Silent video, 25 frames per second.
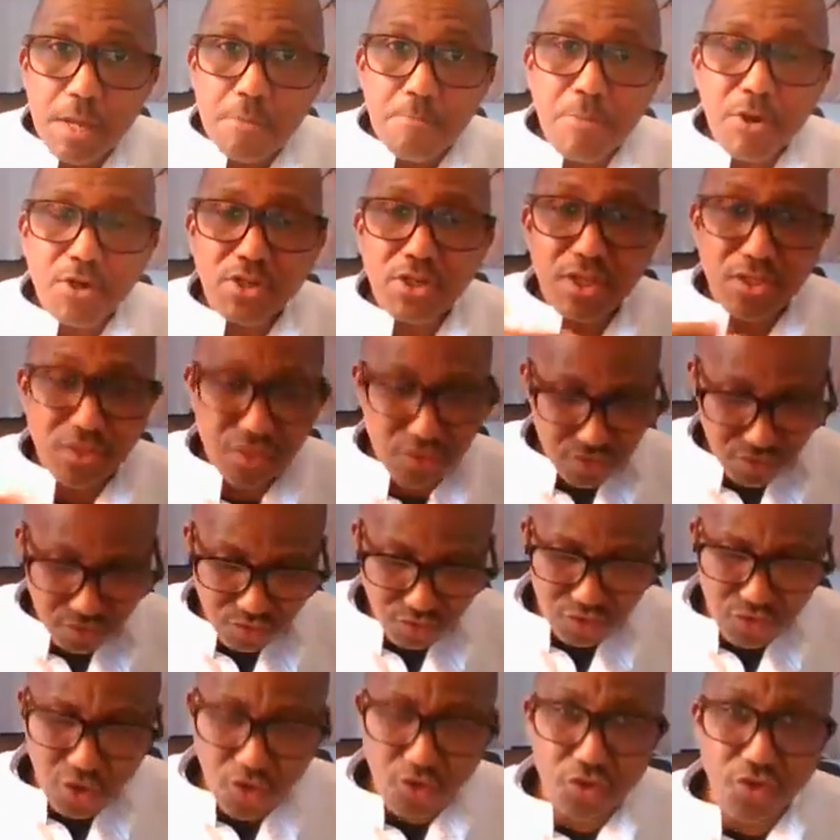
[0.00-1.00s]
But it's
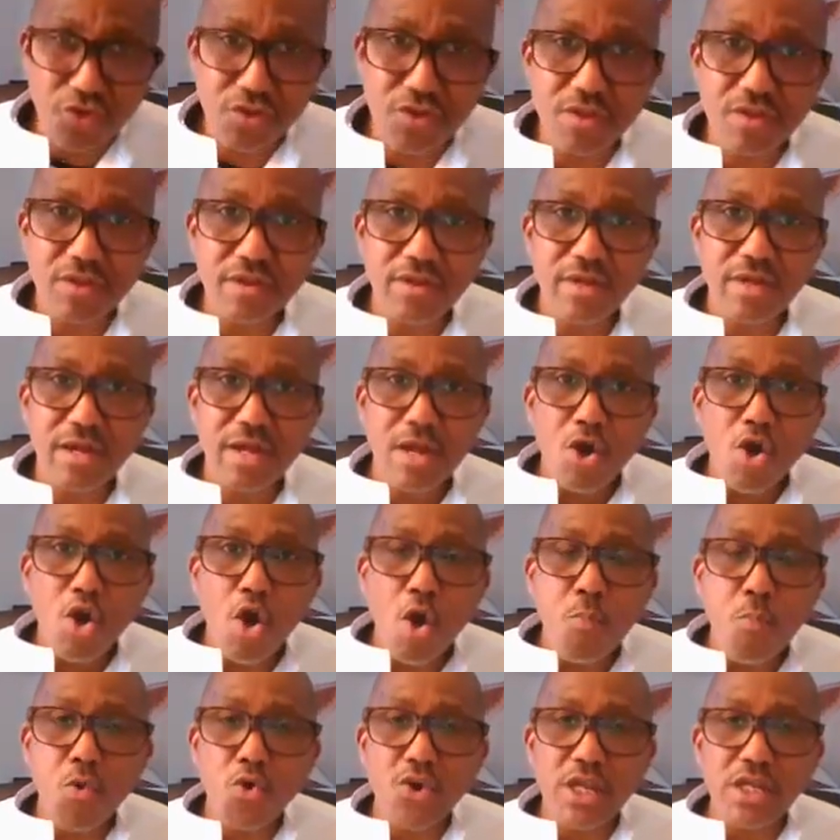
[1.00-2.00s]
just
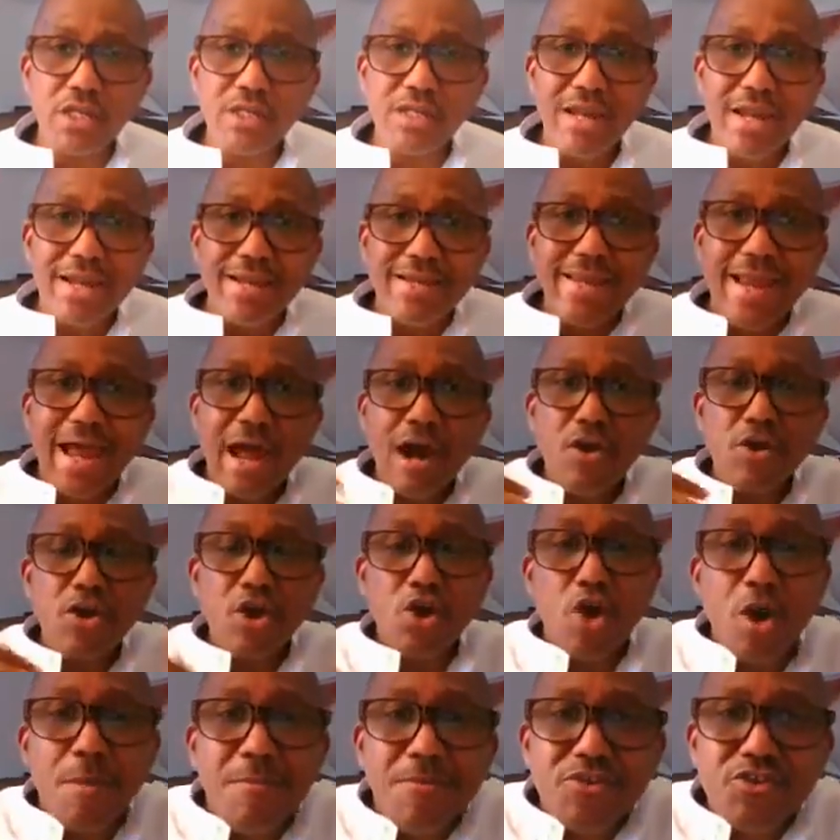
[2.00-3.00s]
open it. Now the
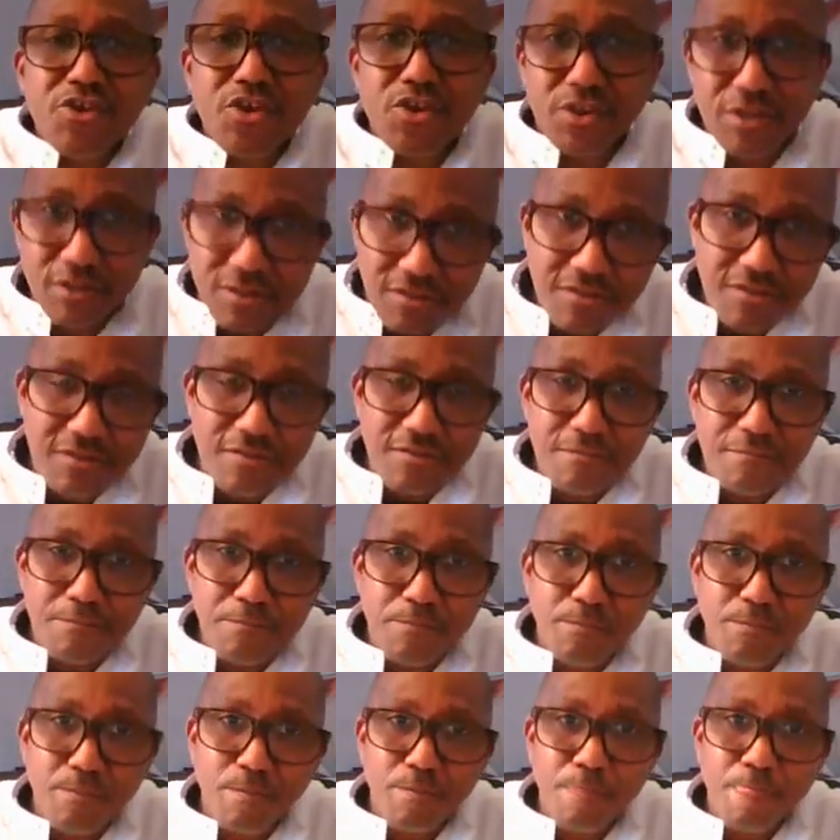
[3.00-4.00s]
commissioners,
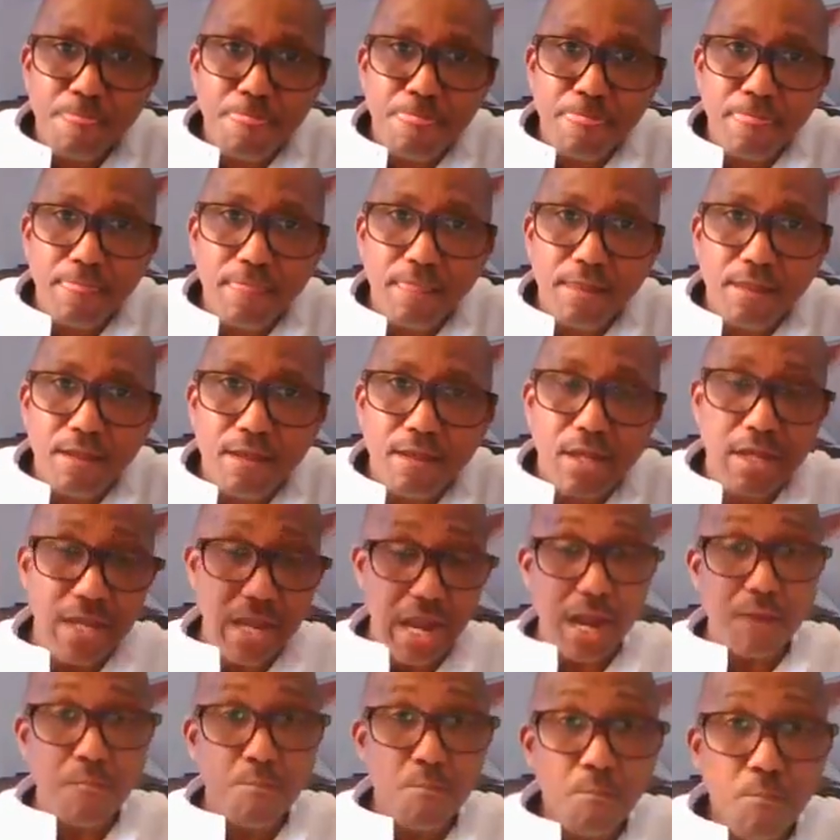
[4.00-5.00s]

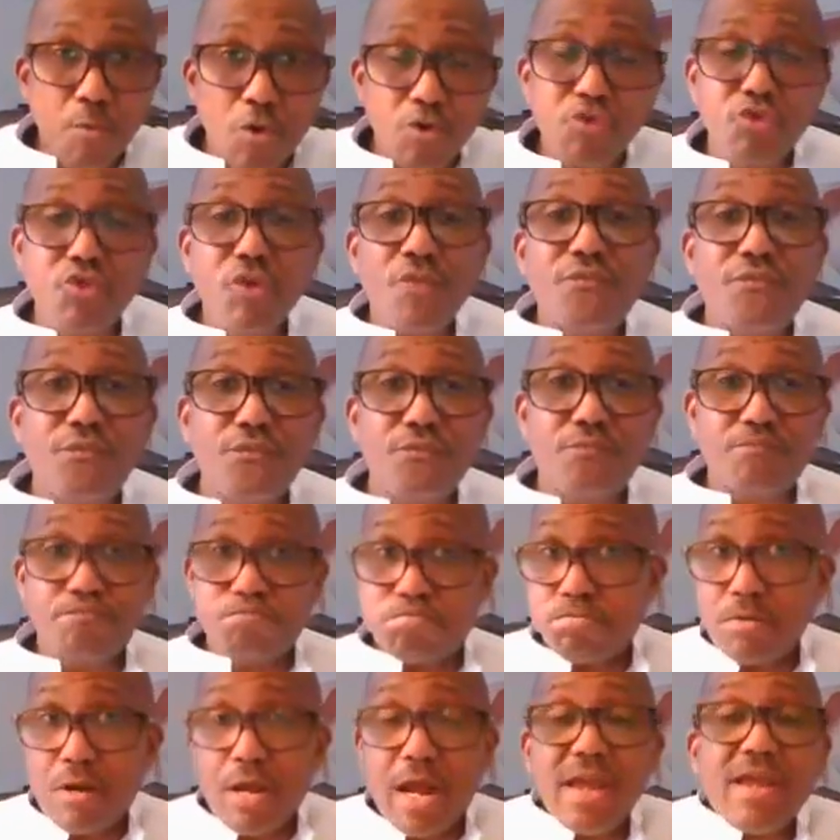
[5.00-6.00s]
and
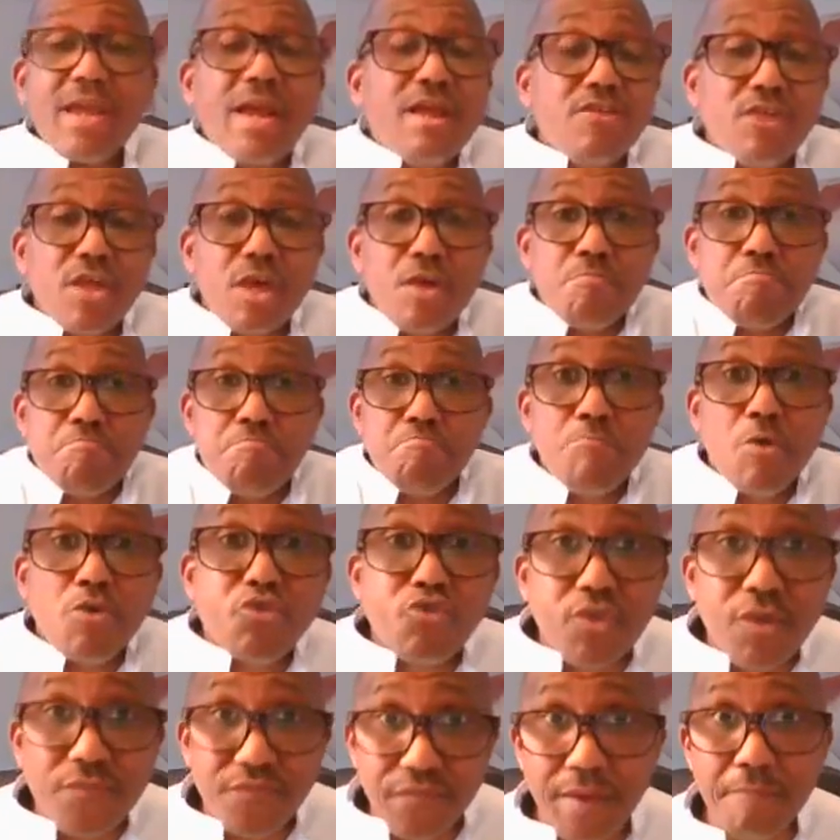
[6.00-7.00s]
I can say
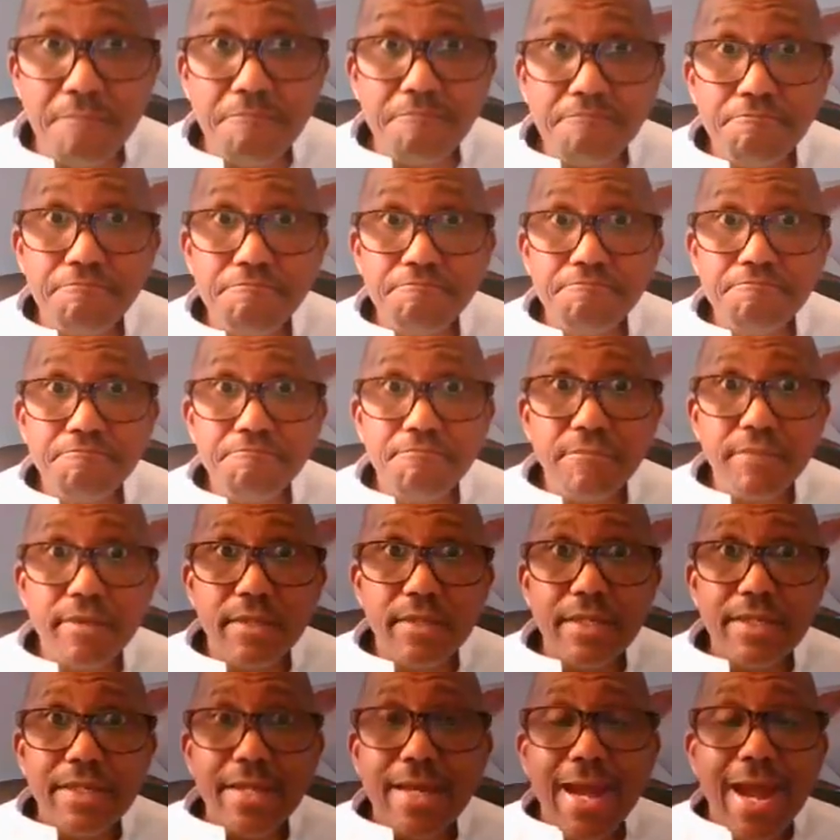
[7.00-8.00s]
most of them,
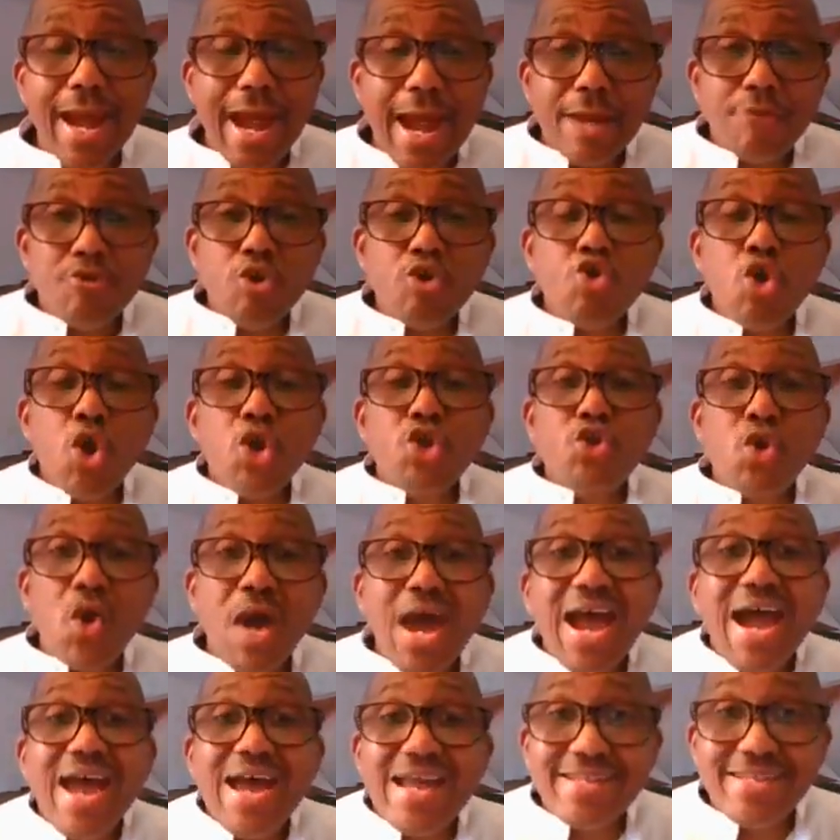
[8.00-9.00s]
are not going to
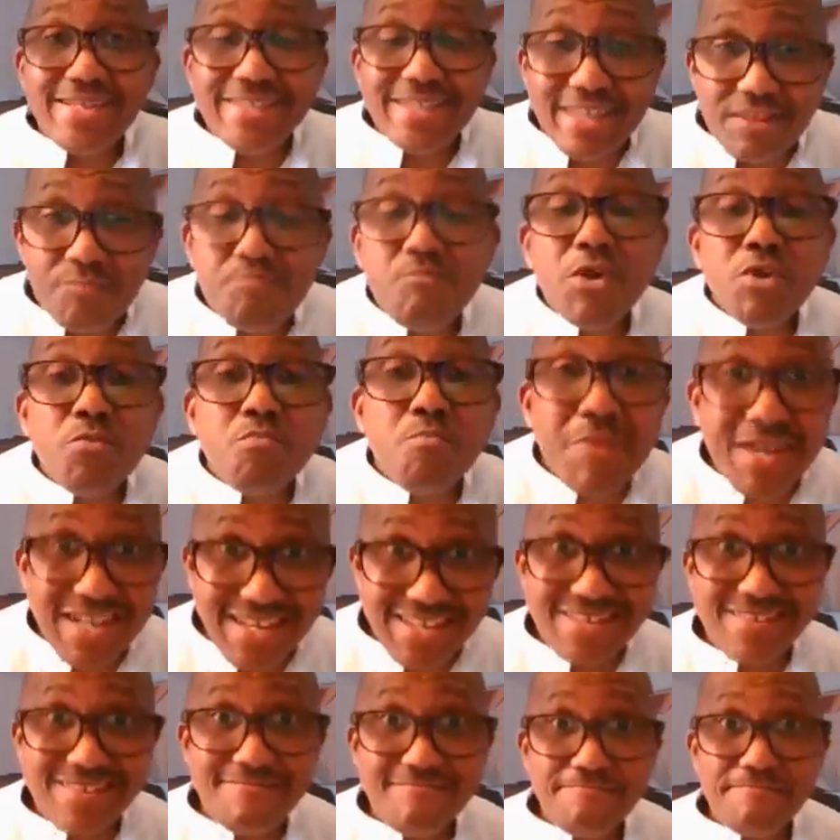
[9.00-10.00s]
earn this much money
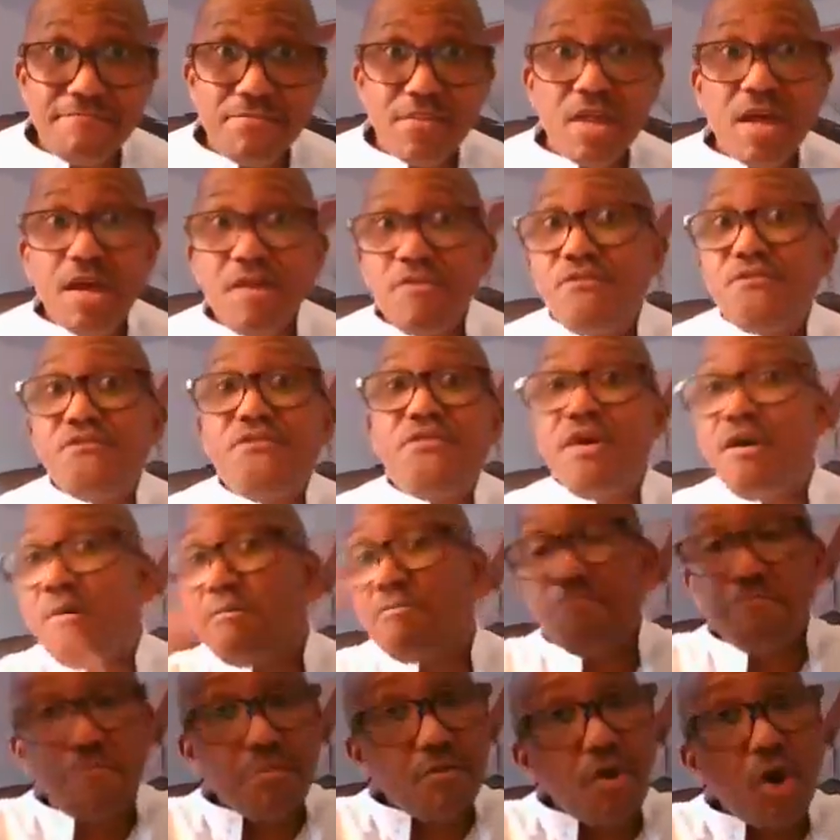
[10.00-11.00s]

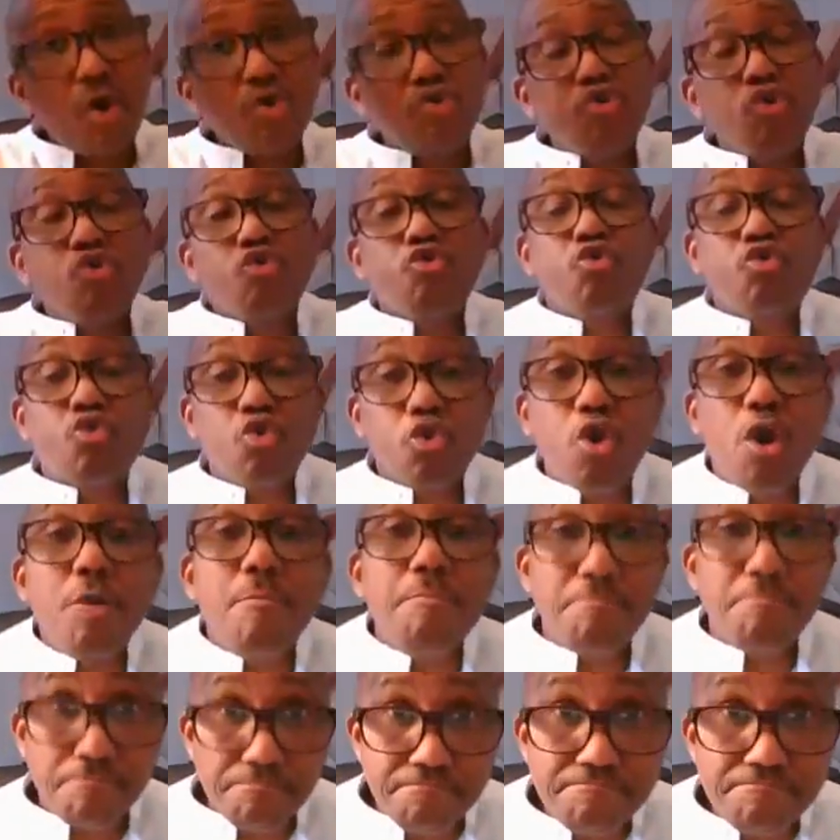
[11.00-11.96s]
for God knows to come.